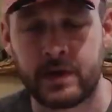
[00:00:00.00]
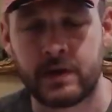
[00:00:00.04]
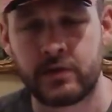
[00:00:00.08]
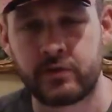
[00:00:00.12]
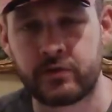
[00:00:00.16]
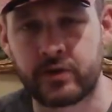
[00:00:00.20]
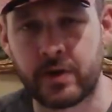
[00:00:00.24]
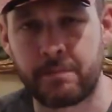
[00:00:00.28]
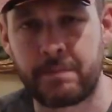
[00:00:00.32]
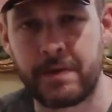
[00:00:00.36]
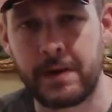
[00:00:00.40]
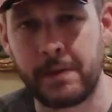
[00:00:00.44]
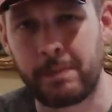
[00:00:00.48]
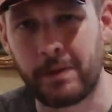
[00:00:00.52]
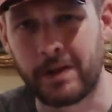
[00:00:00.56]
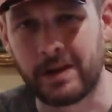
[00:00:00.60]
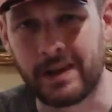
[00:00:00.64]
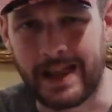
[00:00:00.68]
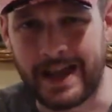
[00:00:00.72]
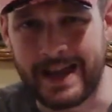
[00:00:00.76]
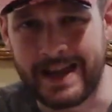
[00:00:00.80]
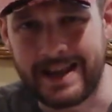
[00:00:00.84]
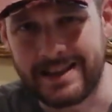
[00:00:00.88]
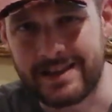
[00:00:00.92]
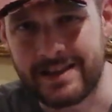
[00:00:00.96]
Some people
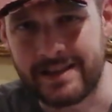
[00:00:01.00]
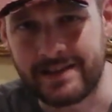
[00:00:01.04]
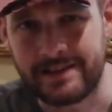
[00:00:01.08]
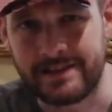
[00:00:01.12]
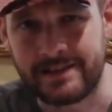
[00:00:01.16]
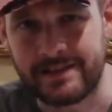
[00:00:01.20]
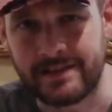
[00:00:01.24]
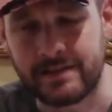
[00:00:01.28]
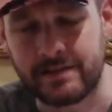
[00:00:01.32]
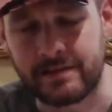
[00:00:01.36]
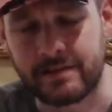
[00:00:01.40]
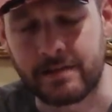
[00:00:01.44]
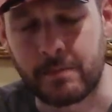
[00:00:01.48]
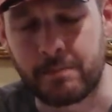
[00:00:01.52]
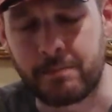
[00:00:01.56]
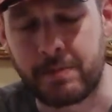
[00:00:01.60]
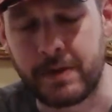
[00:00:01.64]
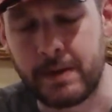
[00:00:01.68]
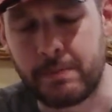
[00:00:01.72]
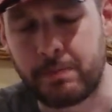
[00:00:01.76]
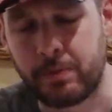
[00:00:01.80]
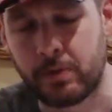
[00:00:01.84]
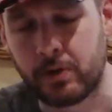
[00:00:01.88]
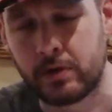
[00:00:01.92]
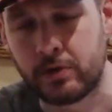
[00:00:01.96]
like this, some
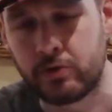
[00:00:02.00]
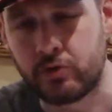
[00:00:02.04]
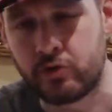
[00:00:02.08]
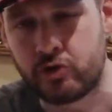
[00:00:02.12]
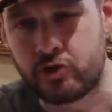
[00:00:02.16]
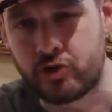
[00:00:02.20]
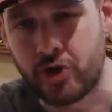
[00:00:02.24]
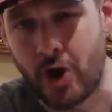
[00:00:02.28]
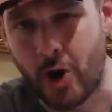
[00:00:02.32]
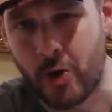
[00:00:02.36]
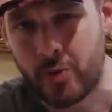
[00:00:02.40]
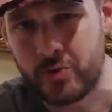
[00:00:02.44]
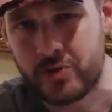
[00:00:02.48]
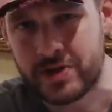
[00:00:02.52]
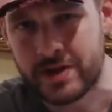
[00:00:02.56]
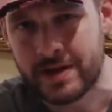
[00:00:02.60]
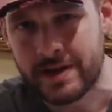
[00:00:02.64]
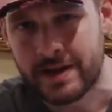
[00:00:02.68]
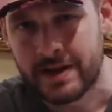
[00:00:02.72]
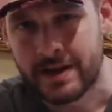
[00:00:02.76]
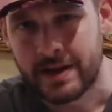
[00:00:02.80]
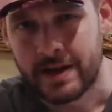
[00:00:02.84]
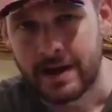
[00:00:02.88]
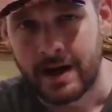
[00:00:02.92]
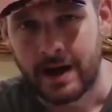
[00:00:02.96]
people don't.
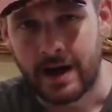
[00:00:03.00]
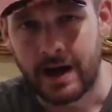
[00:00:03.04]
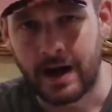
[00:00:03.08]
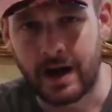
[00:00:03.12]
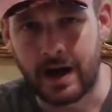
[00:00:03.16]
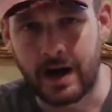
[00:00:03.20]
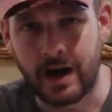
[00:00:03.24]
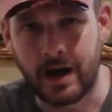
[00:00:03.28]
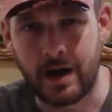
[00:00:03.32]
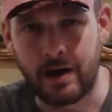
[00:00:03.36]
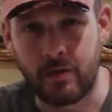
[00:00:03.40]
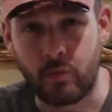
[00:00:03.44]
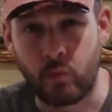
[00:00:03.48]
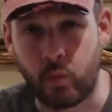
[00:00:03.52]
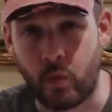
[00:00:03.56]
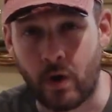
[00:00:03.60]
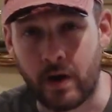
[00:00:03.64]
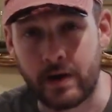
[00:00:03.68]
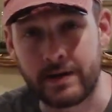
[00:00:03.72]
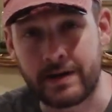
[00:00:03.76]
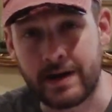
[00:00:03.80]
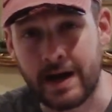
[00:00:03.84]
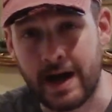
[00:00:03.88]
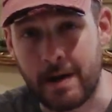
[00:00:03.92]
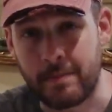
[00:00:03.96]

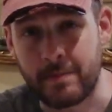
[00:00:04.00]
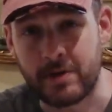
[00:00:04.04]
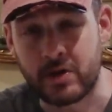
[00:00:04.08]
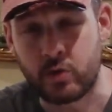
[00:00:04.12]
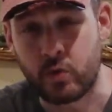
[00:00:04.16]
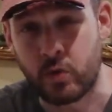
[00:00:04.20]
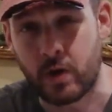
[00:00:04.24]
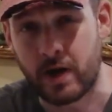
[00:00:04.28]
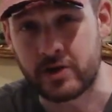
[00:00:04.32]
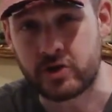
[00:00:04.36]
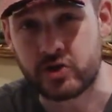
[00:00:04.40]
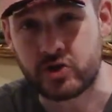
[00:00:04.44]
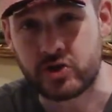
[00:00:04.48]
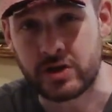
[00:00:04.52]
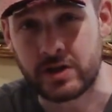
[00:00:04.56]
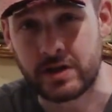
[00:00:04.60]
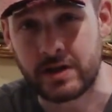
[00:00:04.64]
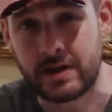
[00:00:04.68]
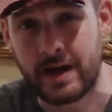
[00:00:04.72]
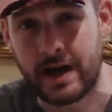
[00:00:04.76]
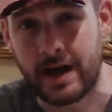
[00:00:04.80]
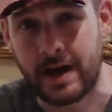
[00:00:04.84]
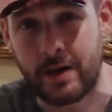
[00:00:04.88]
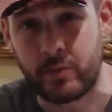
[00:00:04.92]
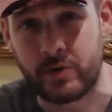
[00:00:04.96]
One common question
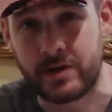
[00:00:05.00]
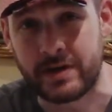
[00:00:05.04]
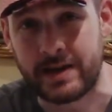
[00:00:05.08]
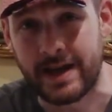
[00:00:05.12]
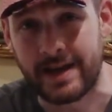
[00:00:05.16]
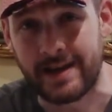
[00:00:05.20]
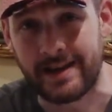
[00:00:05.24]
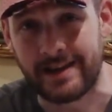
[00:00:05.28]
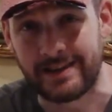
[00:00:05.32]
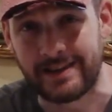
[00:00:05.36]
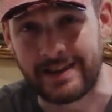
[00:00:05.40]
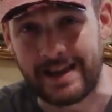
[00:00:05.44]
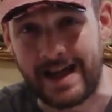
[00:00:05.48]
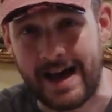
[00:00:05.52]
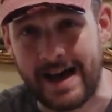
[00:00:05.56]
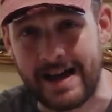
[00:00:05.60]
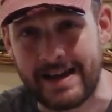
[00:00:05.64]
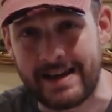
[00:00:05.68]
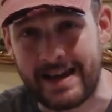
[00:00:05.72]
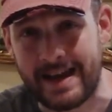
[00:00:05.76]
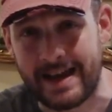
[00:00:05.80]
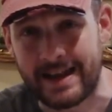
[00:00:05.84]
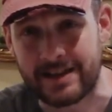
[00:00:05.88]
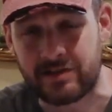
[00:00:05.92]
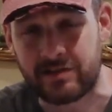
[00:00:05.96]
I would get a
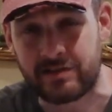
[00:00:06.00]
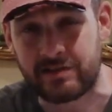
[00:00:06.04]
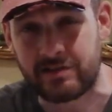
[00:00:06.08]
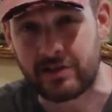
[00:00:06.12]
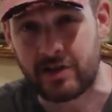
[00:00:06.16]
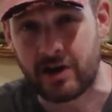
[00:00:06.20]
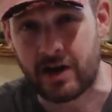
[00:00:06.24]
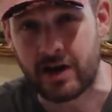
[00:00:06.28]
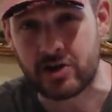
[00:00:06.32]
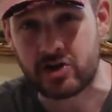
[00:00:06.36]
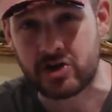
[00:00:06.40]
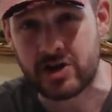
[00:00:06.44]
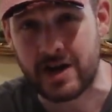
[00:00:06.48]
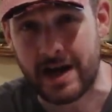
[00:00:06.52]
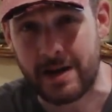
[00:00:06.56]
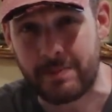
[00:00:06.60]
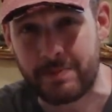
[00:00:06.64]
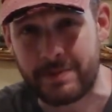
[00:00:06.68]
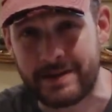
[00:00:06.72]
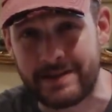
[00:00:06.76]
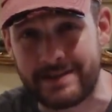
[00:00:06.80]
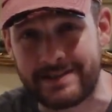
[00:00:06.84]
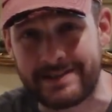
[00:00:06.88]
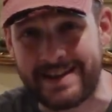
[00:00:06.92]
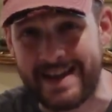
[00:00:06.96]
lot at the cigar
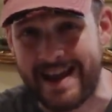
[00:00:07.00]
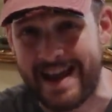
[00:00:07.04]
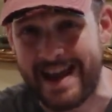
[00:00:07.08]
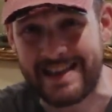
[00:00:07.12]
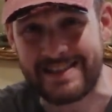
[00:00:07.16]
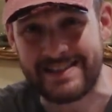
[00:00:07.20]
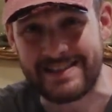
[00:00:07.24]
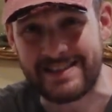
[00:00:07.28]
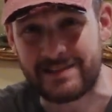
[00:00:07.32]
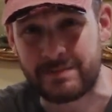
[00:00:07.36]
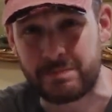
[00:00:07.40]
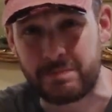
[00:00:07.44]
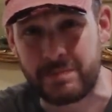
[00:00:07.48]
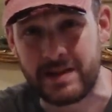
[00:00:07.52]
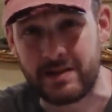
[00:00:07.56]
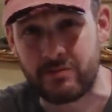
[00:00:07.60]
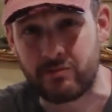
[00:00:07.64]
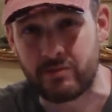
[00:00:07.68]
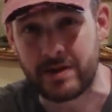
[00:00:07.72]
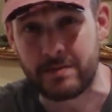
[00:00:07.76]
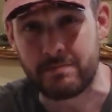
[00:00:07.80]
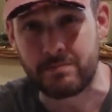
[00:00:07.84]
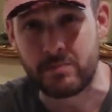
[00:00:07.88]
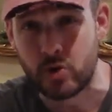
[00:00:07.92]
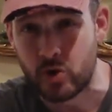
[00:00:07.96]
shop is, can this be
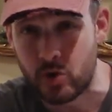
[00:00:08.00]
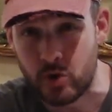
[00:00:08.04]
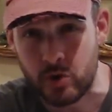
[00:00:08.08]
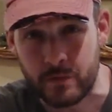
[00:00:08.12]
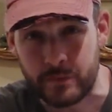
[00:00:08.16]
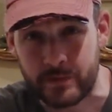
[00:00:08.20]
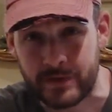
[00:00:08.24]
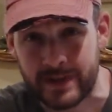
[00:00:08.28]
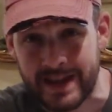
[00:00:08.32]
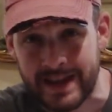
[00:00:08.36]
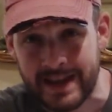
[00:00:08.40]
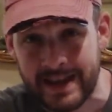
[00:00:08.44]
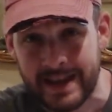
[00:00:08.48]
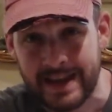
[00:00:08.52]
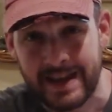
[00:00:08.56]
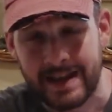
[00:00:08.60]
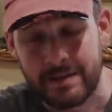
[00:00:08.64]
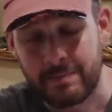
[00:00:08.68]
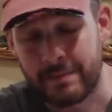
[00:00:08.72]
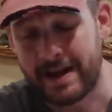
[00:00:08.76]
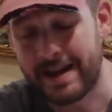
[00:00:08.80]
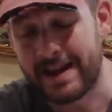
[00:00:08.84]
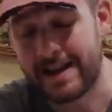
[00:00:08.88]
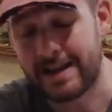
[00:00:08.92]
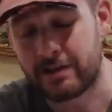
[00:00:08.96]
removed?
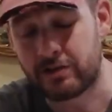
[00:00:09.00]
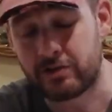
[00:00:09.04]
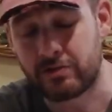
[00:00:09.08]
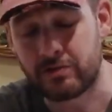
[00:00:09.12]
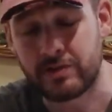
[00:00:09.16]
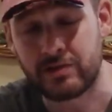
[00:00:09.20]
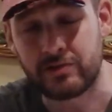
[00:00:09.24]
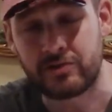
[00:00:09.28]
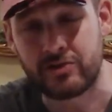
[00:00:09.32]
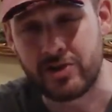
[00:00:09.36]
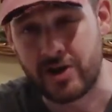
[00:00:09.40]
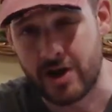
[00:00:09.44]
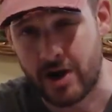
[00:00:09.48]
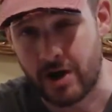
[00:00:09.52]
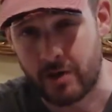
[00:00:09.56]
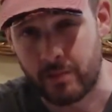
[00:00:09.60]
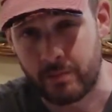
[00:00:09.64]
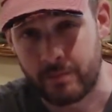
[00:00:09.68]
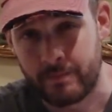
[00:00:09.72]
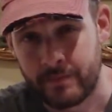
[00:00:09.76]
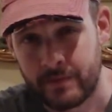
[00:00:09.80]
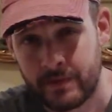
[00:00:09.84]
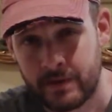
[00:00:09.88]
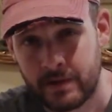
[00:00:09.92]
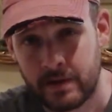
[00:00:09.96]
My answer is no,
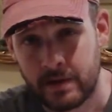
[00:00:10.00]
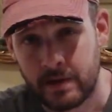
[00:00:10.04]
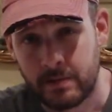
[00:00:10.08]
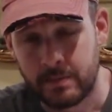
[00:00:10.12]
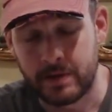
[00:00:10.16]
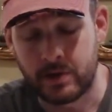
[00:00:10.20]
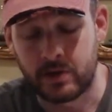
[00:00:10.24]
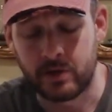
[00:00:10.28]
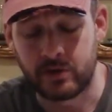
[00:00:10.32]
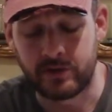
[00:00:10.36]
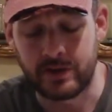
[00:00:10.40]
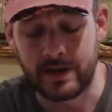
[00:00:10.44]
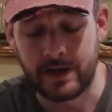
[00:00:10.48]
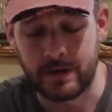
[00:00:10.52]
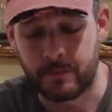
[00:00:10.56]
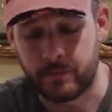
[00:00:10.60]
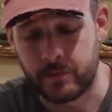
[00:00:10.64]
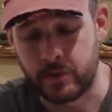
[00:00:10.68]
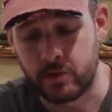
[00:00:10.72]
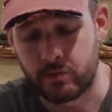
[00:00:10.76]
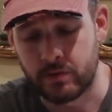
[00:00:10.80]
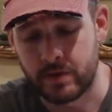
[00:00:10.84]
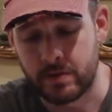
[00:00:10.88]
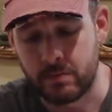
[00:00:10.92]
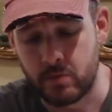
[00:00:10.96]
because if
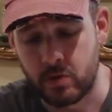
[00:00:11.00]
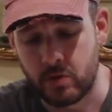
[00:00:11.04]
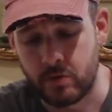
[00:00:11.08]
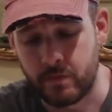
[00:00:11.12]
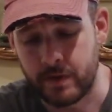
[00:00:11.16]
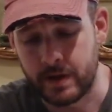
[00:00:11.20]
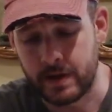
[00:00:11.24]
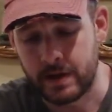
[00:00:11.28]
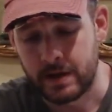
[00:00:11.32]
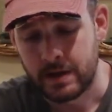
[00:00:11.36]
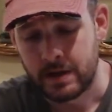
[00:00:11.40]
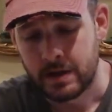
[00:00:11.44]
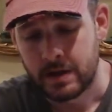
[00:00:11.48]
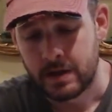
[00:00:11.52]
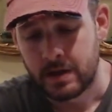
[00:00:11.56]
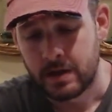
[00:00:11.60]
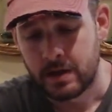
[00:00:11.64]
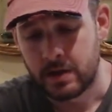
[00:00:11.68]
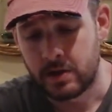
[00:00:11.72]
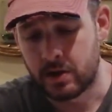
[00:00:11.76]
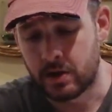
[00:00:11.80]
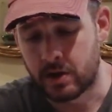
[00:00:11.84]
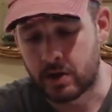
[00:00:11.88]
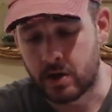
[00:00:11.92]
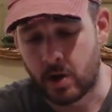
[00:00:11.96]
you remove it,
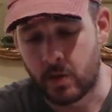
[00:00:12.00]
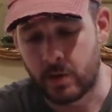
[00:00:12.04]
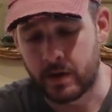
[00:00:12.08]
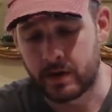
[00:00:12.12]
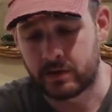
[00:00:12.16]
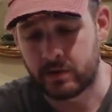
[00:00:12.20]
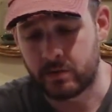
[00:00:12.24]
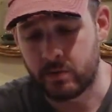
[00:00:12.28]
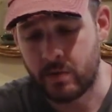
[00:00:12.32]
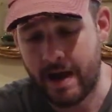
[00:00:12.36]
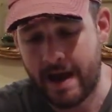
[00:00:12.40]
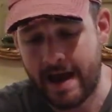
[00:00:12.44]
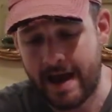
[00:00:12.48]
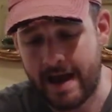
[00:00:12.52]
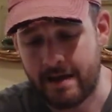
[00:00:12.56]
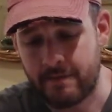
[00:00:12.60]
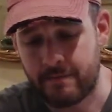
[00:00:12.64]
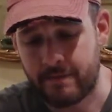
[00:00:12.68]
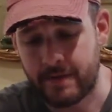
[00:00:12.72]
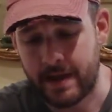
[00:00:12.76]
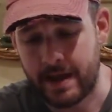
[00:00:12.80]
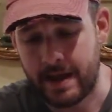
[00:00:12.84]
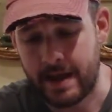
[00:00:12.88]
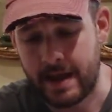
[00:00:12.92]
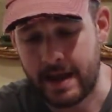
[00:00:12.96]
you're going to
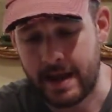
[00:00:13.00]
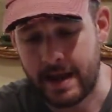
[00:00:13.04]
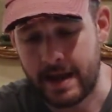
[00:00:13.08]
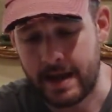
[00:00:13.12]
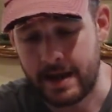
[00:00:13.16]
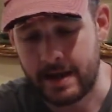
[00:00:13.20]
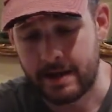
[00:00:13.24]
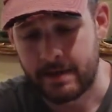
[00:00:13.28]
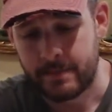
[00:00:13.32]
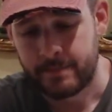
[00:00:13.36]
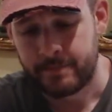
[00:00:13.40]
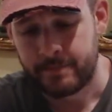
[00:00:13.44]
have a